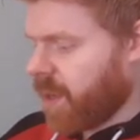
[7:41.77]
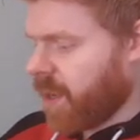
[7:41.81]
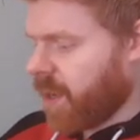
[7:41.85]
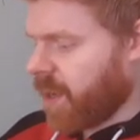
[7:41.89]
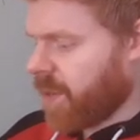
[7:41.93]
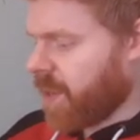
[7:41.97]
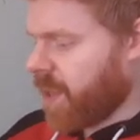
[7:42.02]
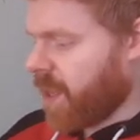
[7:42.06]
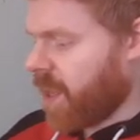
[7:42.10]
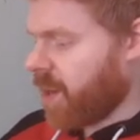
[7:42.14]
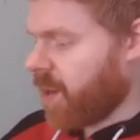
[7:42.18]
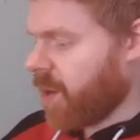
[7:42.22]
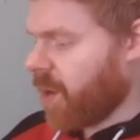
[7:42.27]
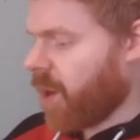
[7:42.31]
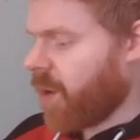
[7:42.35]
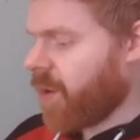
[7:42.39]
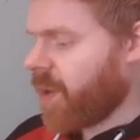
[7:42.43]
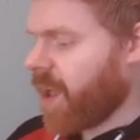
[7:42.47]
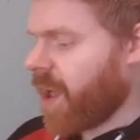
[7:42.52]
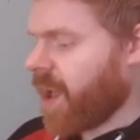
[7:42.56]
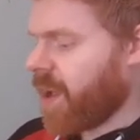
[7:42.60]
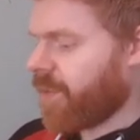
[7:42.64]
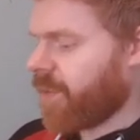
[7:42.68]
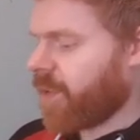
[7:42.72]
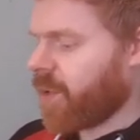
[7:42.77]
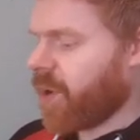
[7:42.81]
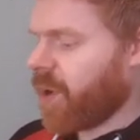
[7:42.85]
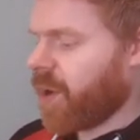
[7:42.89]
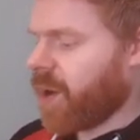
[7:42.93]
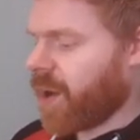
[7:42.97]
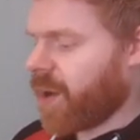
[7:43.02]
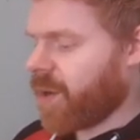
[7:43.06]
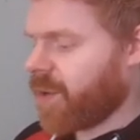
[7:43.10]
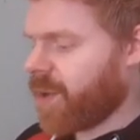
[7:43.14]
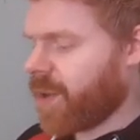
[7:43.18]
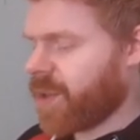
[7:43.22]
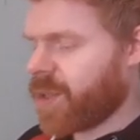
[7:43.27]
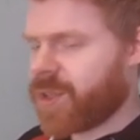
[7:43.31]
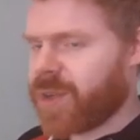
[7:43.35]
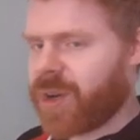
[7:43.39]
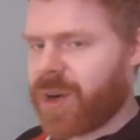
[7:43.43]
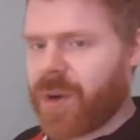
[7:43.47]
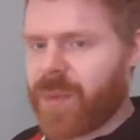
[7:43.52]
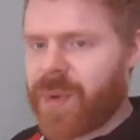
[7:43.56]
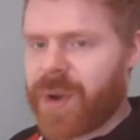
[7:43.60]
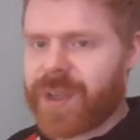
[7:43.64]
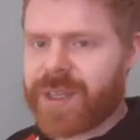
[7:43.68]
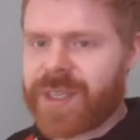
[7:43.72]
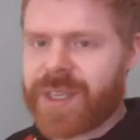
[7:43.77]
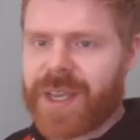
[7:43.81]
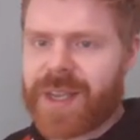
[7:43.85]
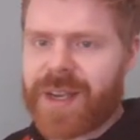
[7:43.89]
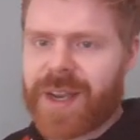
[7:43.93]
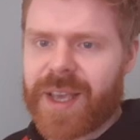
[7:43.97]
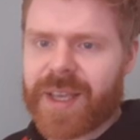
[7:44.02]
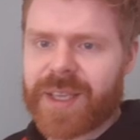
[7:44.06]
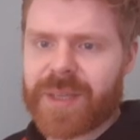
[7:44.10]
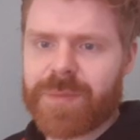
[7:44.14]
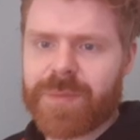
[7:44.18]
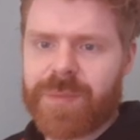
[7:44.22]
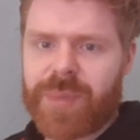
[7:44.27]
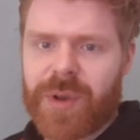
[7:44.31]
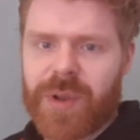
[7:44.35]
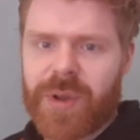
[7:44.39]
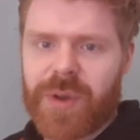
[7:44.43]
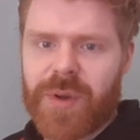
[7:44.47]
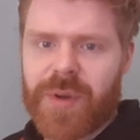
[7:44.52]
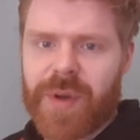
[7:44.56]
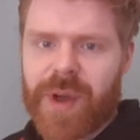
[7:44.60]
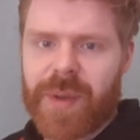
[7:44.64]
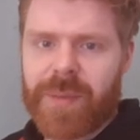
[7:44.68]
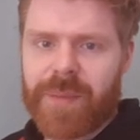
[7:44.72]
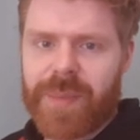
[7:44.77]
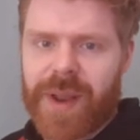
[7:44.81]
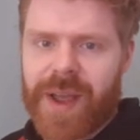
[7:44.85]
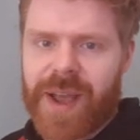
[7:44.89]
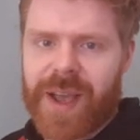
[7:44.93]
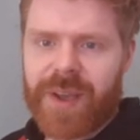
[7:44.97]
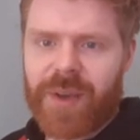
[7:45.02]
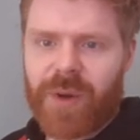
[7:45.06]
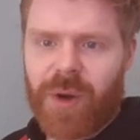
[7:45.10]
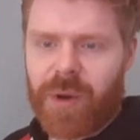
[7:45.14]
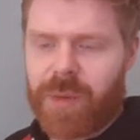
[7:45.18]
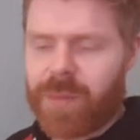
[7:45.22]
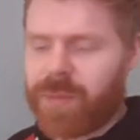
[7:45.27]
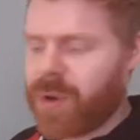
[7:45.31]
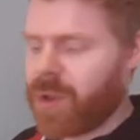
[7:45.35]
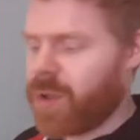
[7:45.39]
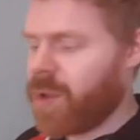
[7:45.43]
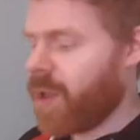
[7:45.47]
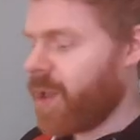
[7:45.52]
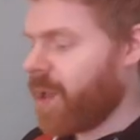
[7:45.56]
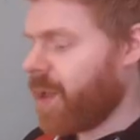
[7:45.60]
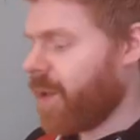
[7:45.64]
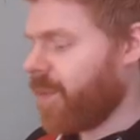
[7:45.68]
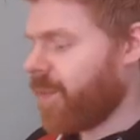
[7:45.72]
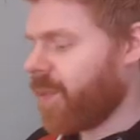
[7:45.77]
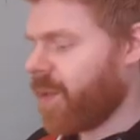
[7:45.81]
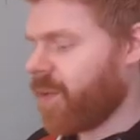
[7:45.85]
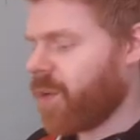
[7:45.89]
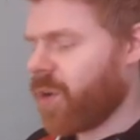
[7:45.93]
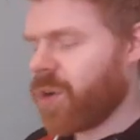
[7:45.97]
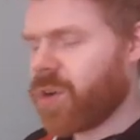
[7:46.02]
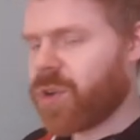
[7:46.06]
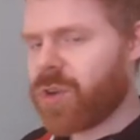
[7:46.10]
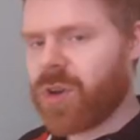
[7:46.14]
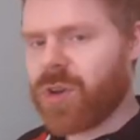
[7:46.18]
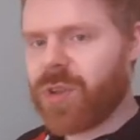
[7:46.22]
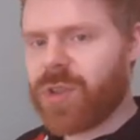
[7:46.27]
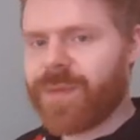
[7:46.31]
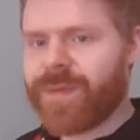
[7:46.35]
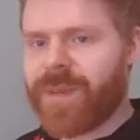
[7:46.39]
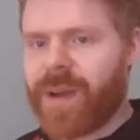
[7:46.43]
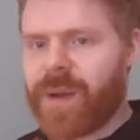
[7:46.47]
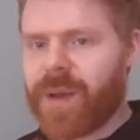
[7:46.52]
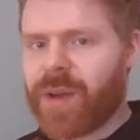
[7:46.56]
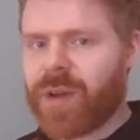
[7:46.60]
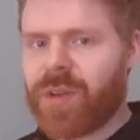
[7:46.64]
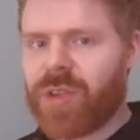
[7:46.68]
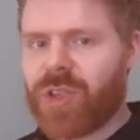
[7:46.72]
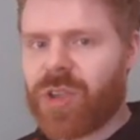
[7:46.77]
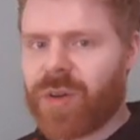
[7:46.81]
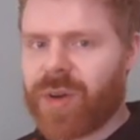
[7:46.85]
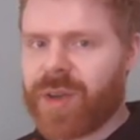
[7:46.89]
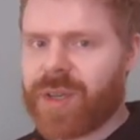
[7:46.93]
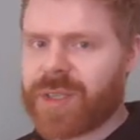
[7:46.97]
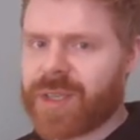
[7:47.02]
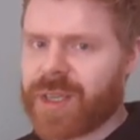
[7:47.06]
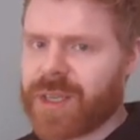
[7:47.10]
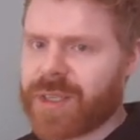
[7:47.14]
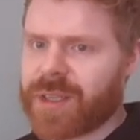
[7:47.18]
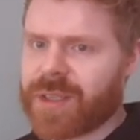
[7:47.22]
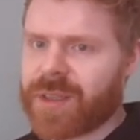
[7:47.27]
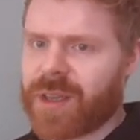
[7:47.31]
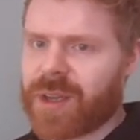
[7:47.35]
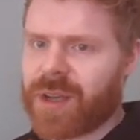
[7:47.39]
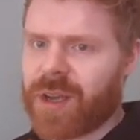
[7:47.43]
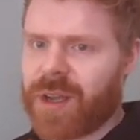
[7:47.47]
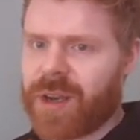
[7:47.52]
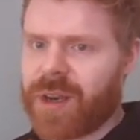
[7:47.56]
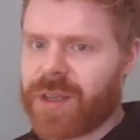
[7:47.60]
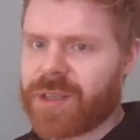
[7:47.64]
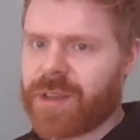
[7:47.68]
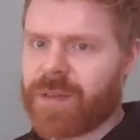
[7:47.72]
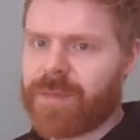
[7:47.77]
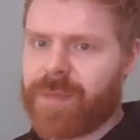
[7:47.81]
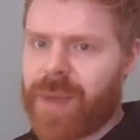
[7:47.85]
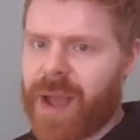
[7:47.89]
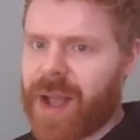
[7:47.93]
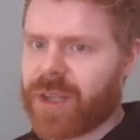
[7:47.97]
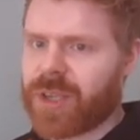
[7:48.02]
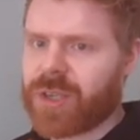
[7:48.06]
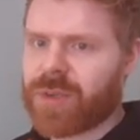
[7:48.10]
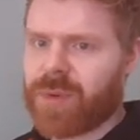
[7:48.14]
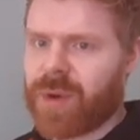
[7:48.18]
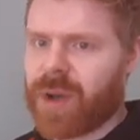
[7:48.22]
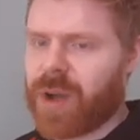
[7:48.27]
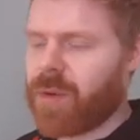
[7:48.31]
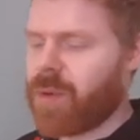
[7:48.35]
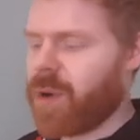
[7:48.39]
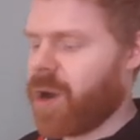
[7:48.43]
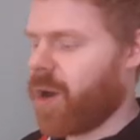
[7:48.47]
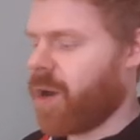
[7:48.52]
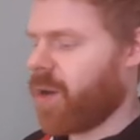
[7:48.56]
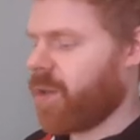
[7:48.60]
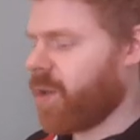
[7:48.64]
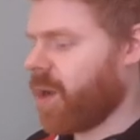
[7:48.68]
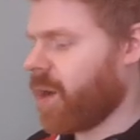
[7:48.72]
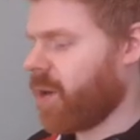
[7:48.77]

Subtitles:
And then, oh yeah, I forgot. Lautaro Martinez, blue and black on blue. They've got good, very good choices. The colours have matched quite well.